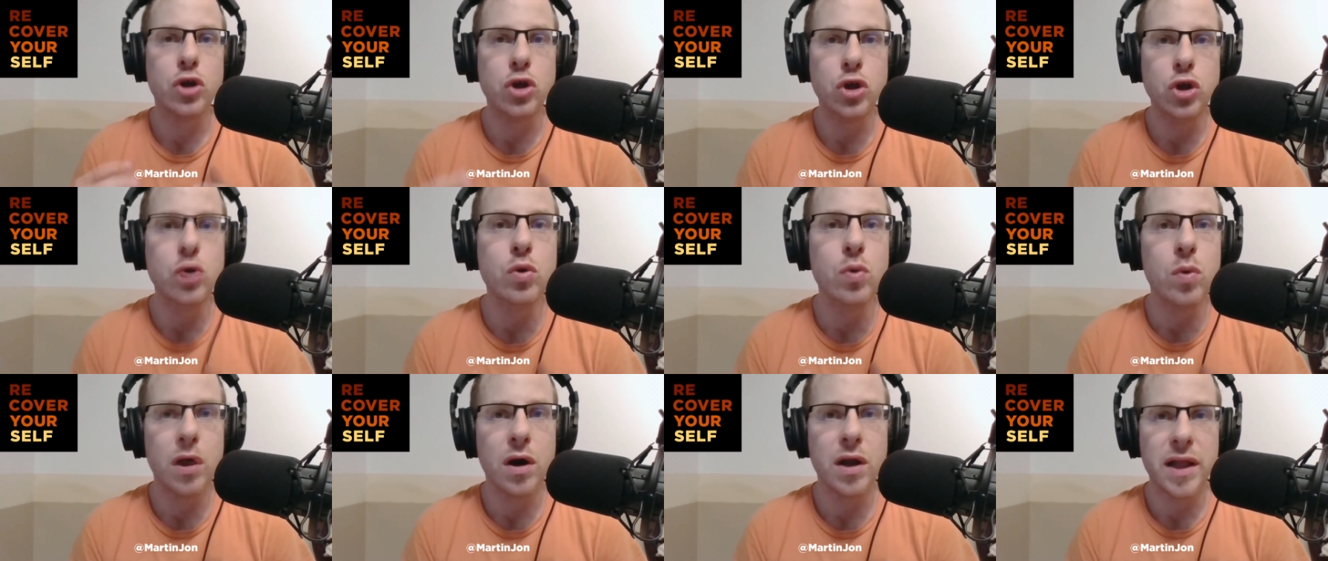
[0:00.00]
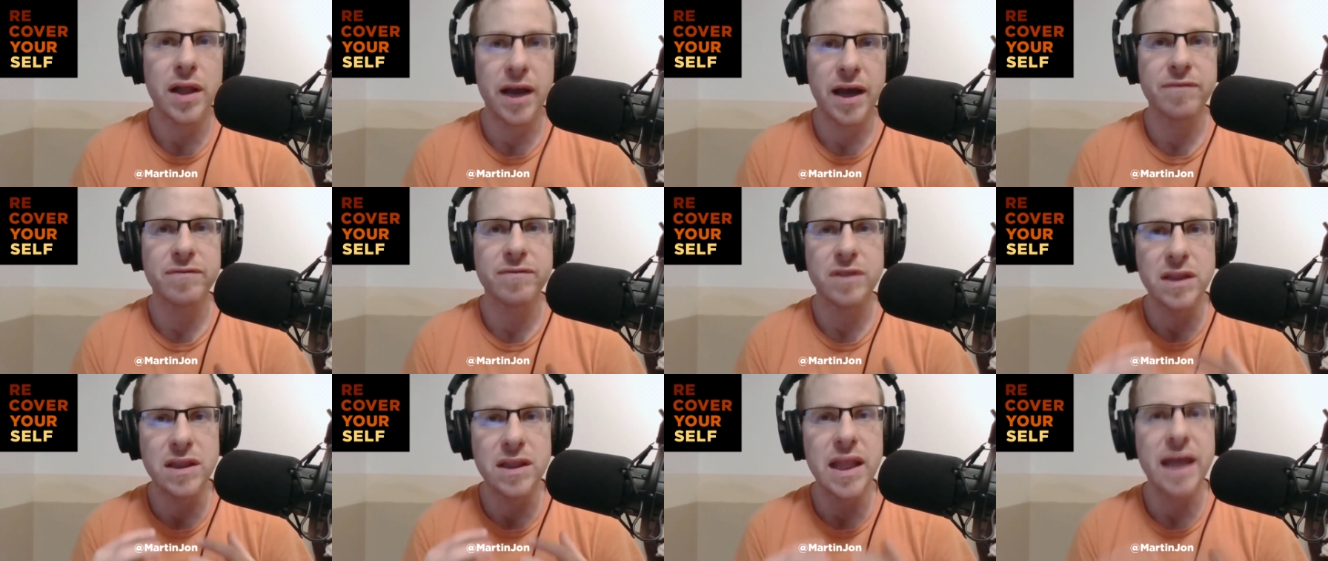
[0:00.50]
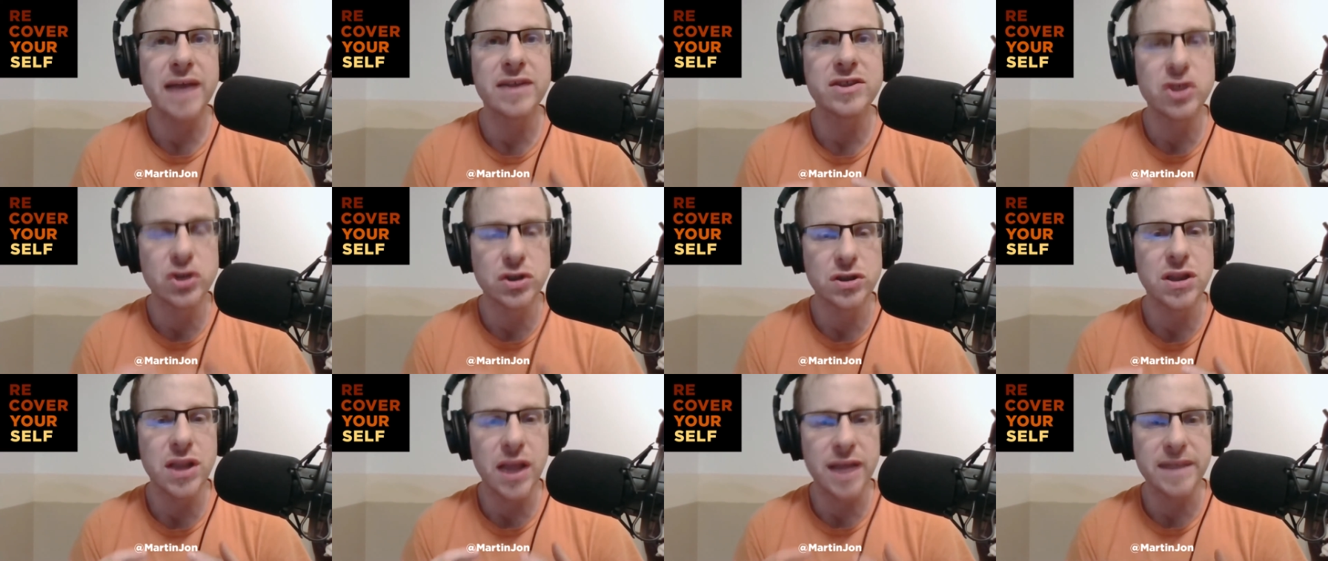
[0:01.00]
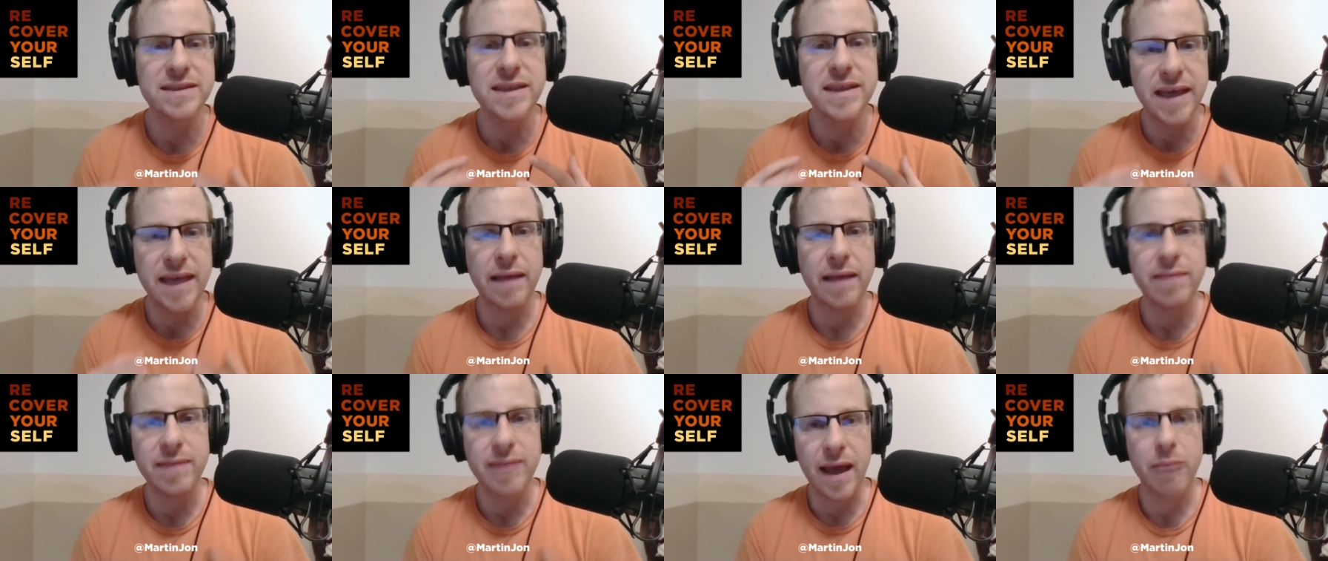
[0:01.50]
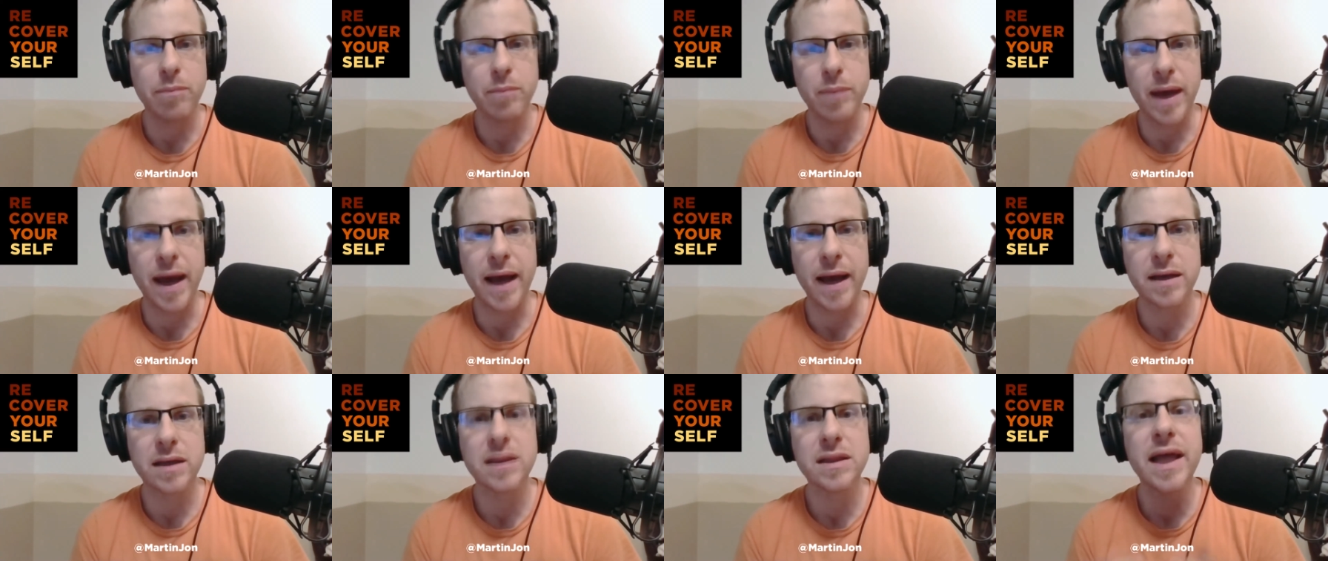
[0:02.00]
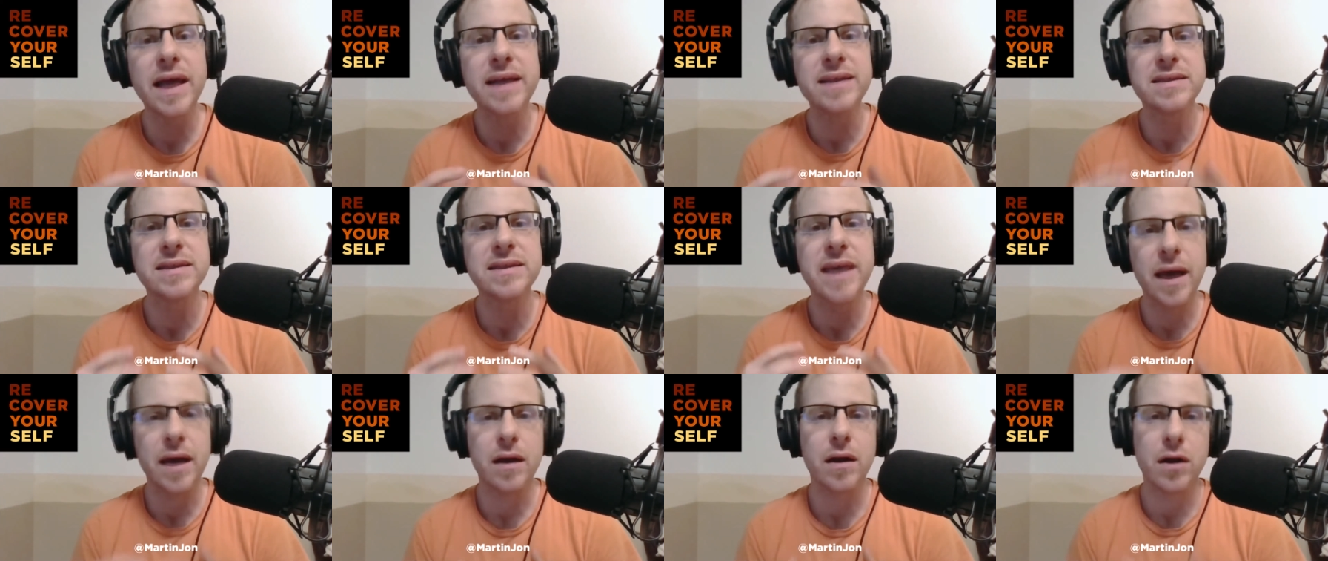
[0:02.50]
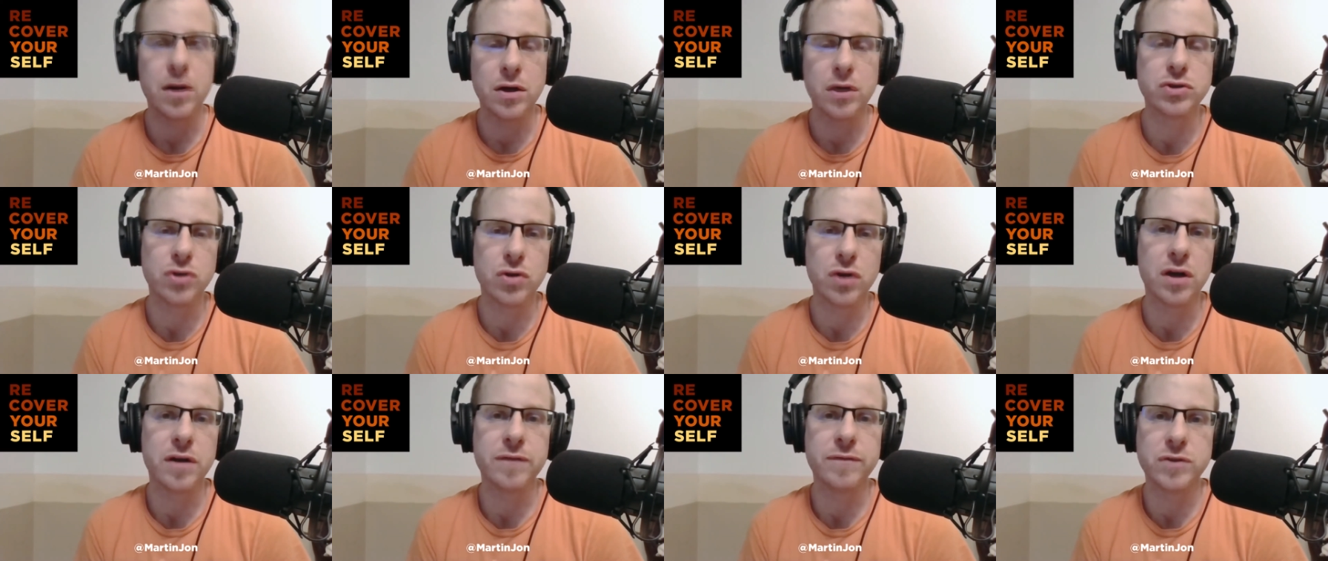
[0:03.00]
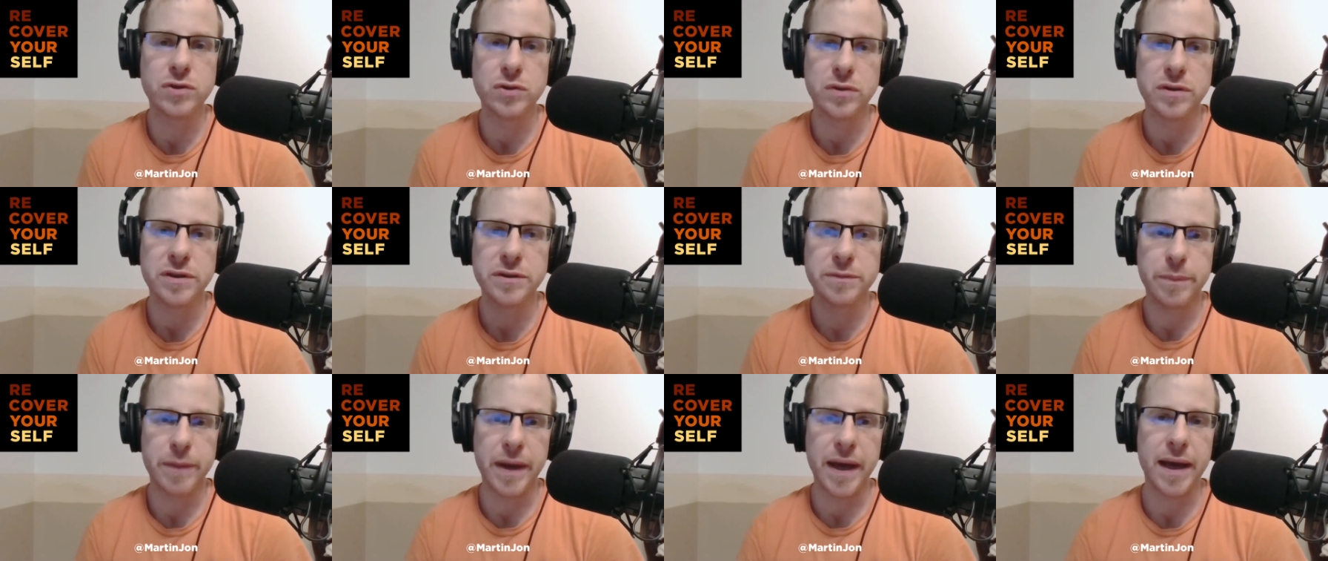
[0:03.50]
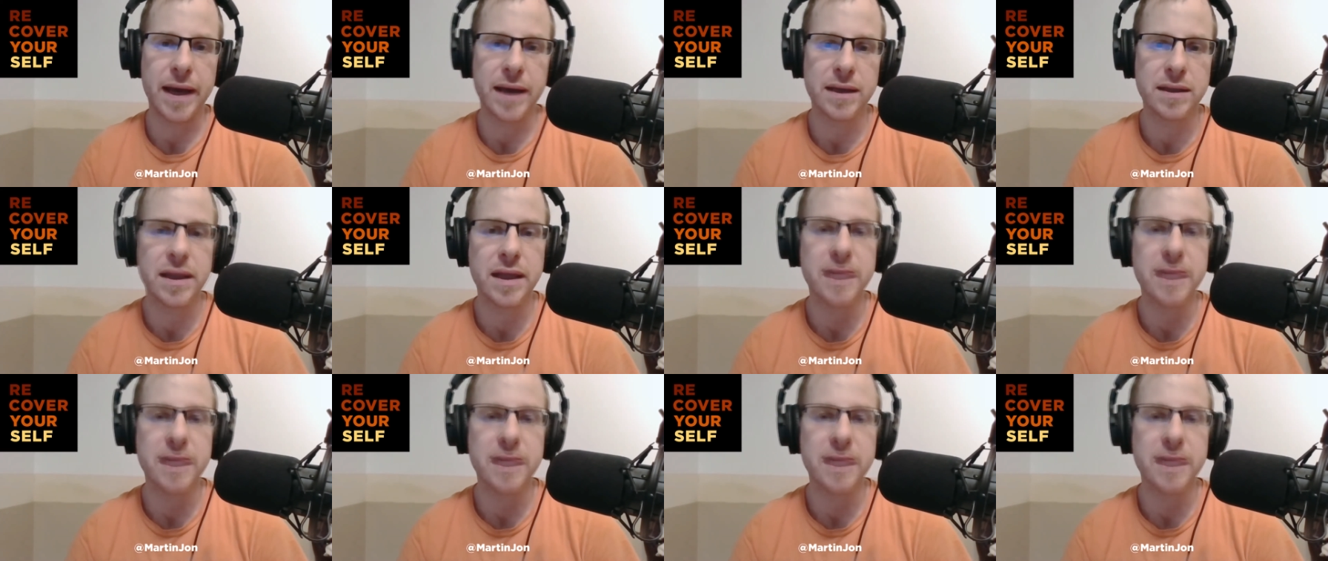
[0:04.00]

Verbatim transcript: You all have to, let's get that back. Let's get our drug of choice back.